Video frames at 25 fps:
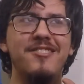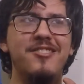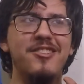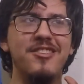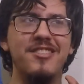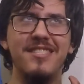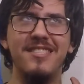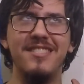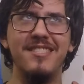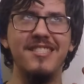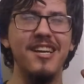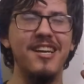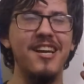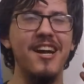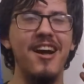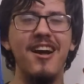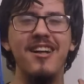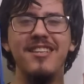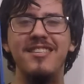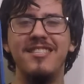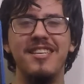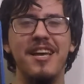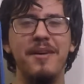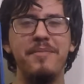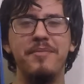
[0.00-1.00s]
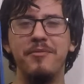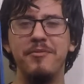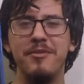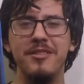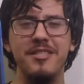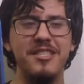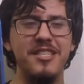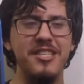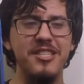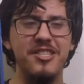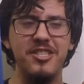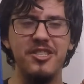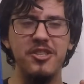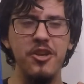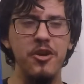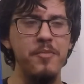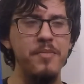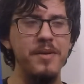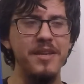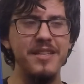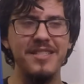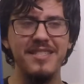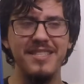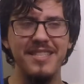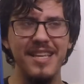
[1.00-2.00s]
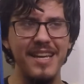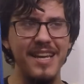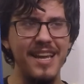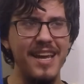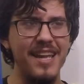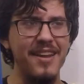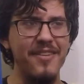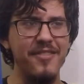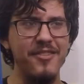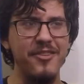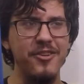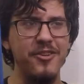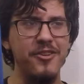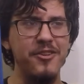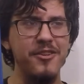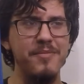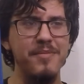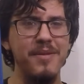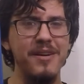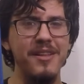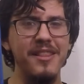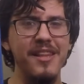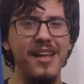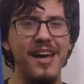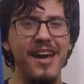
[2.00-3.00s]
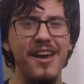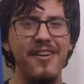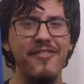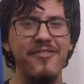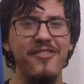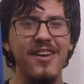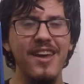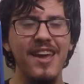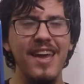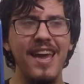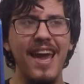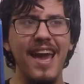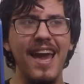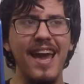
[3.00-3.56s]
just the concept was the stupidest thing I'd ever heard in my life.